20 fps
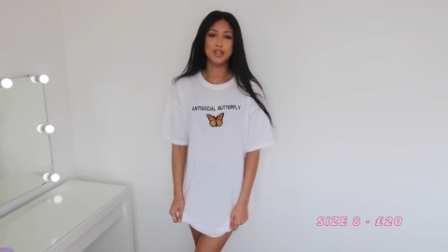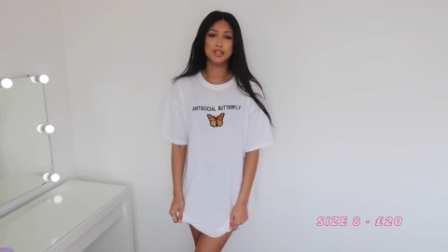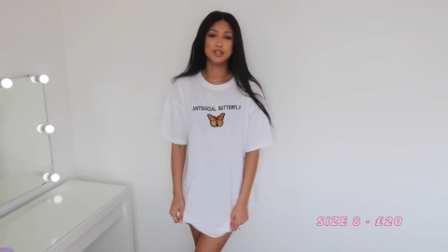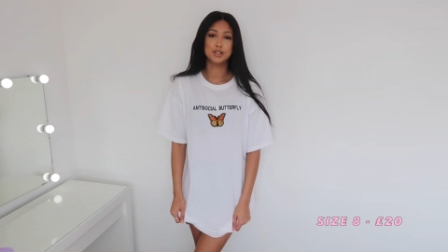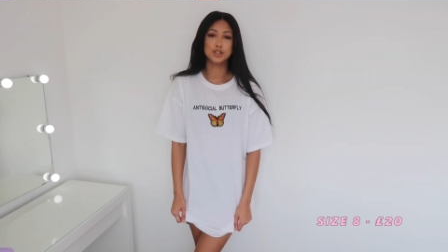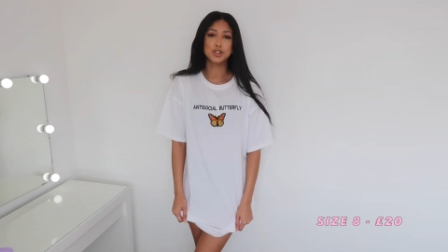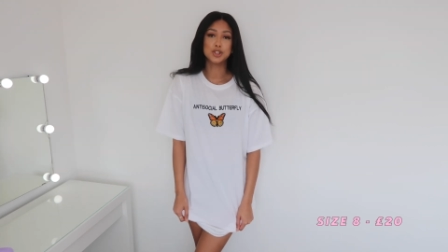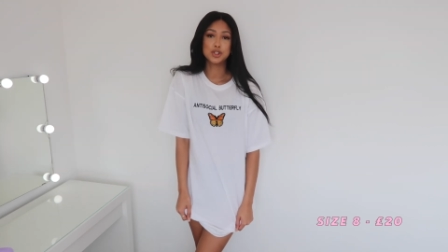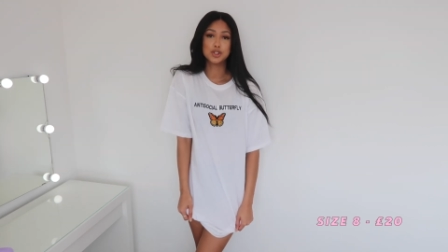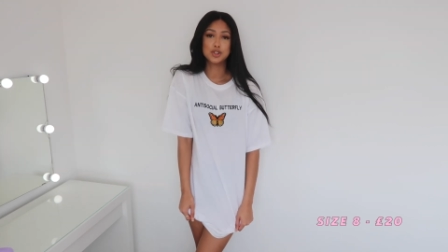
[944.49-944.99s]

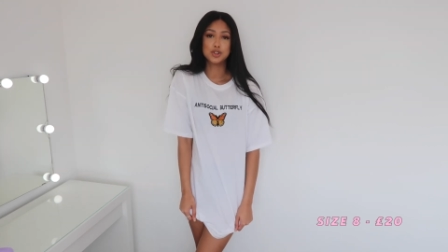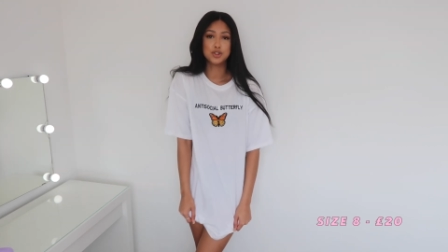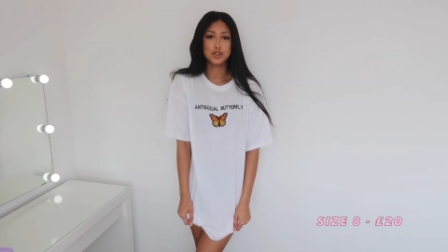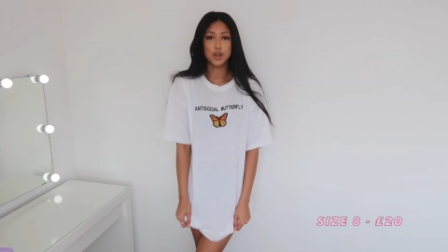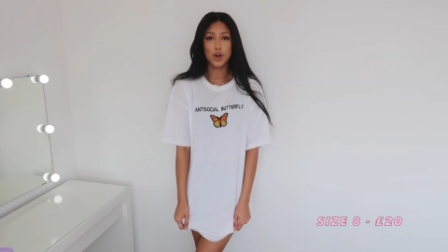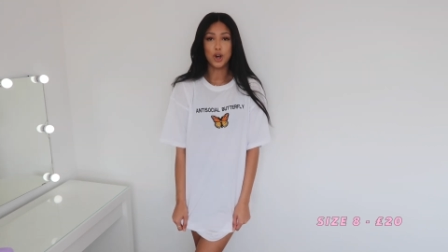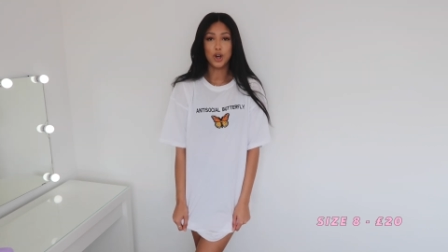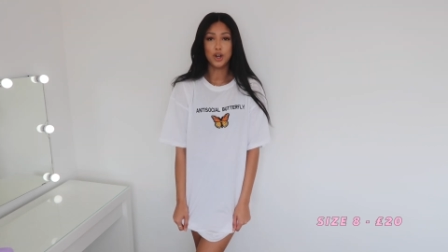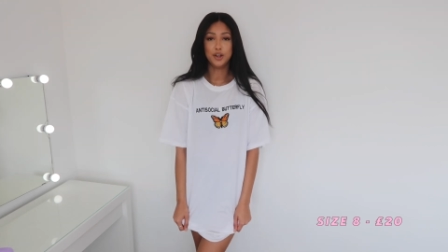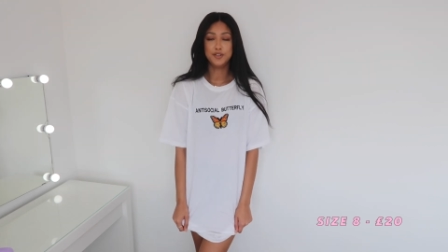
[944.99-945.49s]
It's
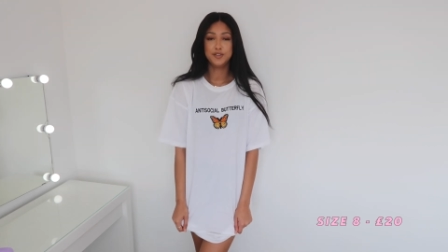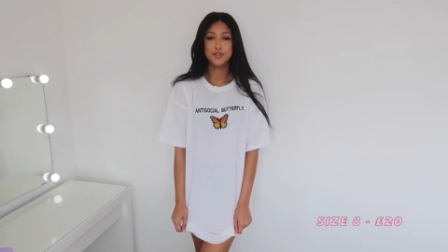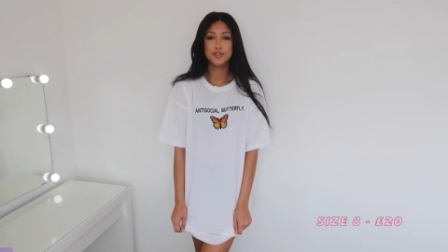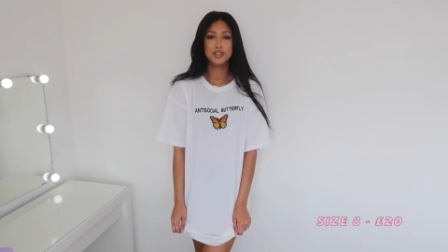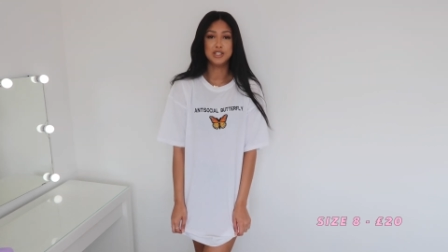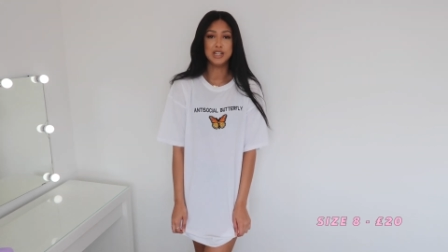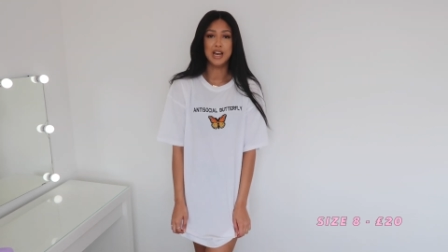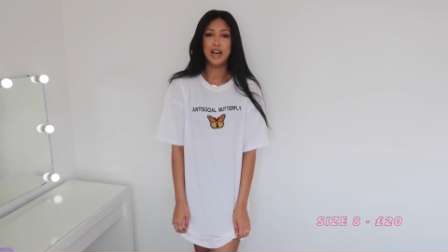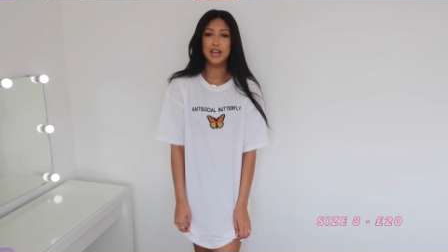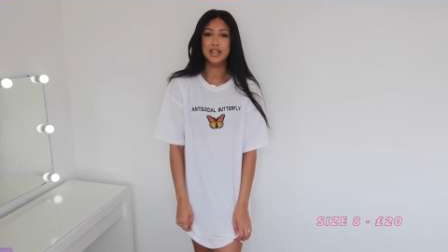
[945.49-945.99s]

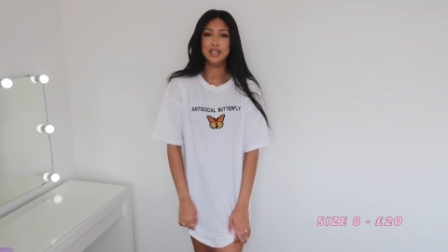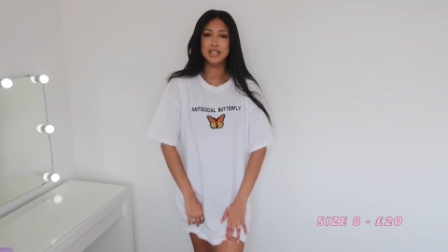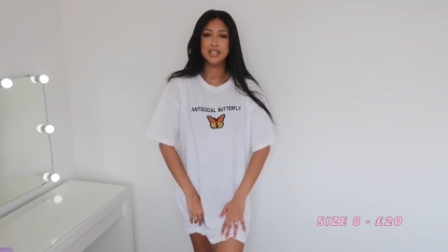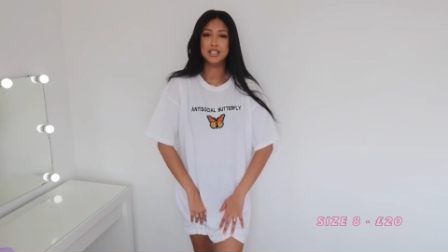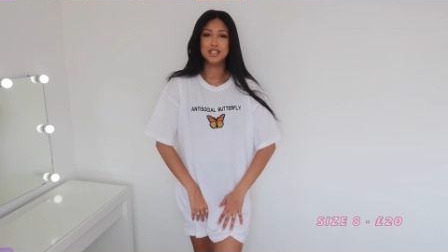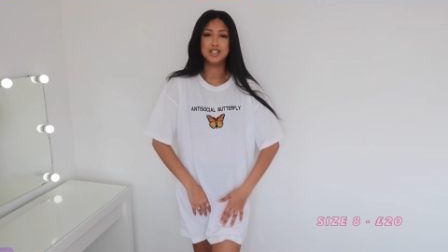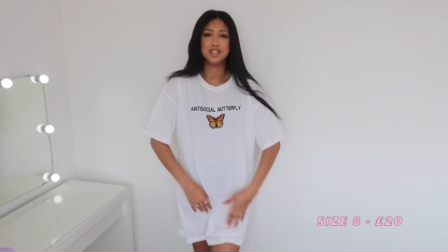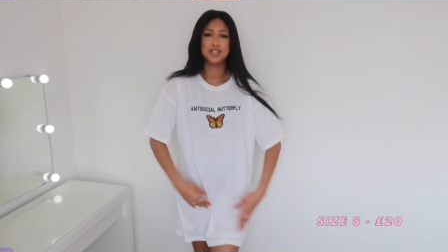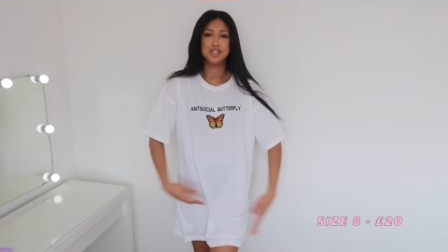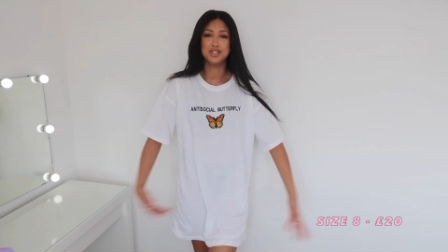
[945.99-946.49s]
soft and
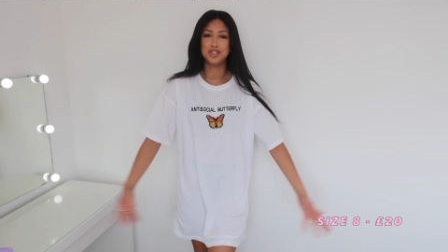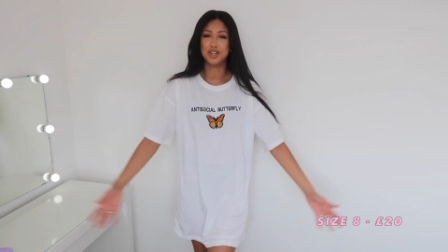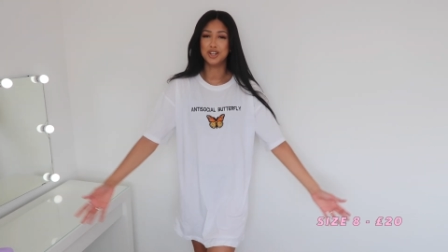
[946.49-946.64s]
it's